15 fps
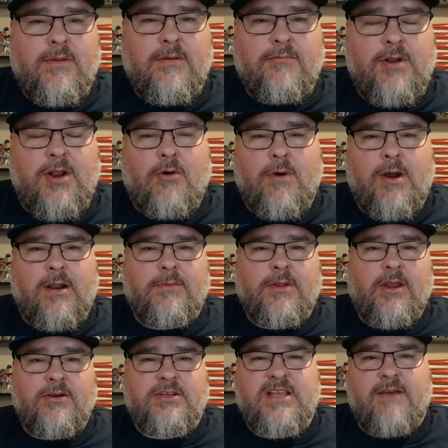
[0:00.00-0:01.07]
We don't want him to
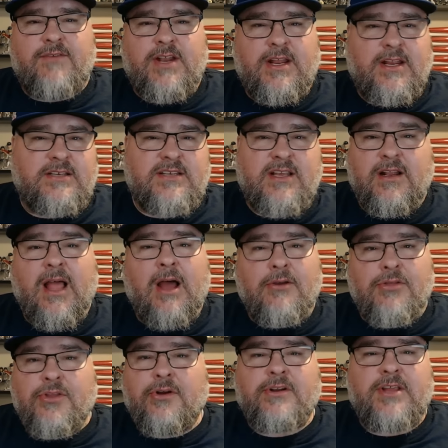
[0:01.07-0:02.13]
go 7 innings and allow
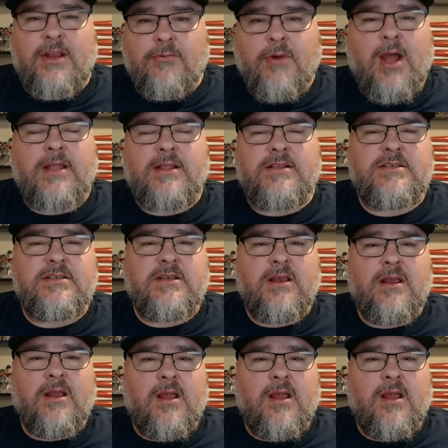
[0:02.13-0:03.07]
13 runs.